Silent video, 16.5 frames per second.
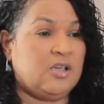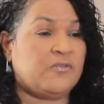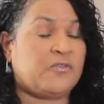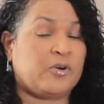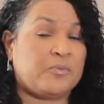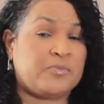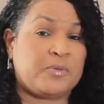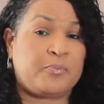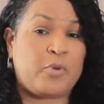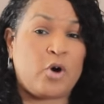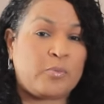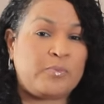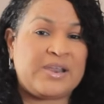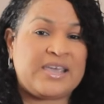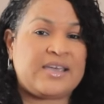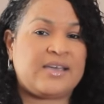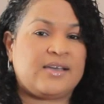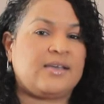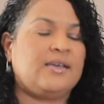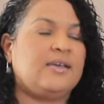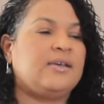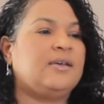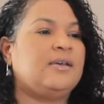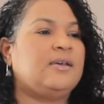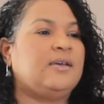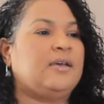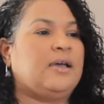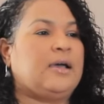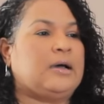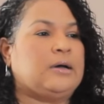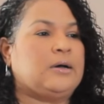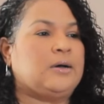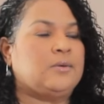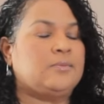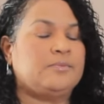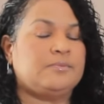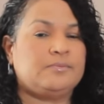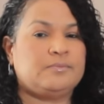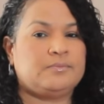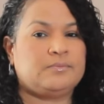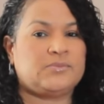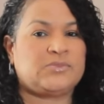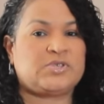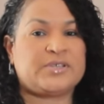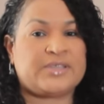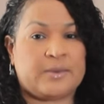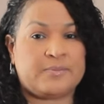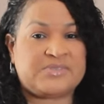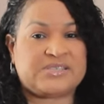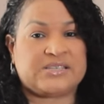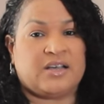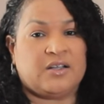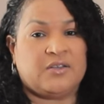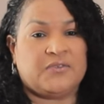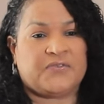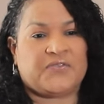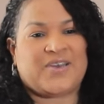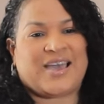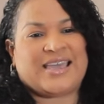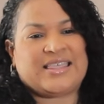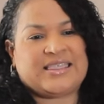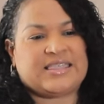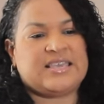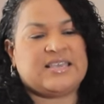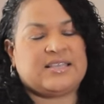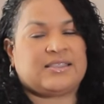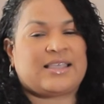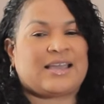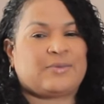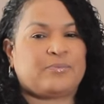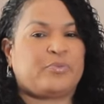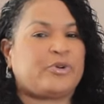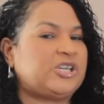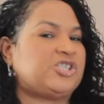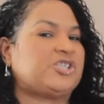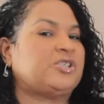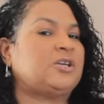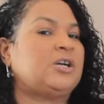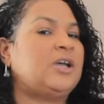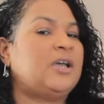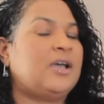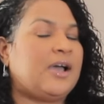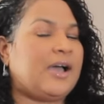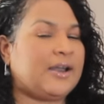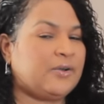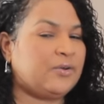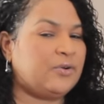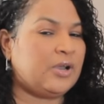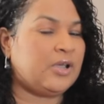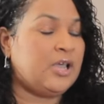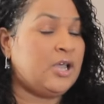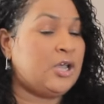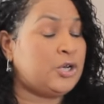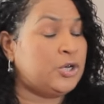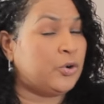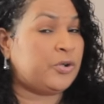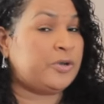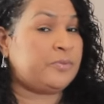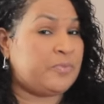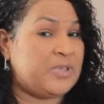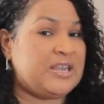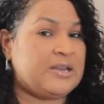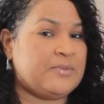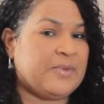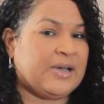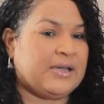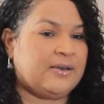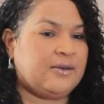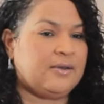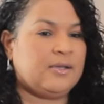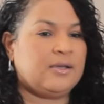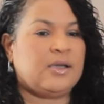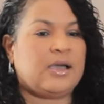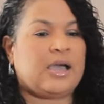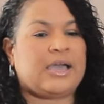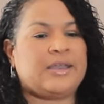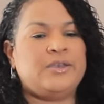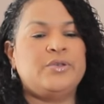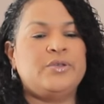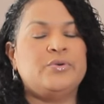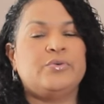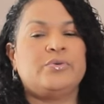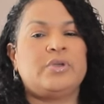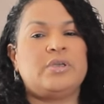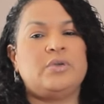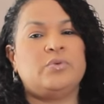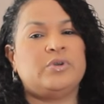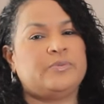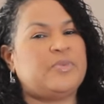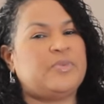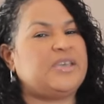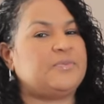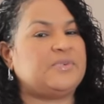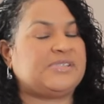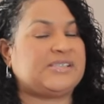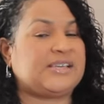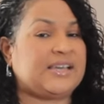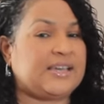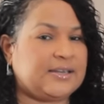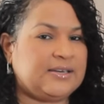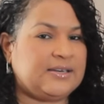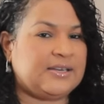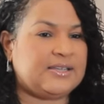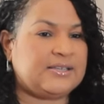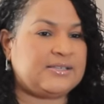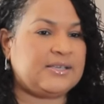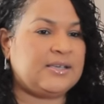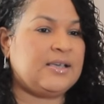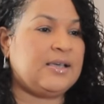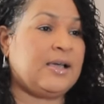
from the public um, to themselves, I think that pressure, I don't, knowing Beenie Man, I knew he wouldn't be able to handle it.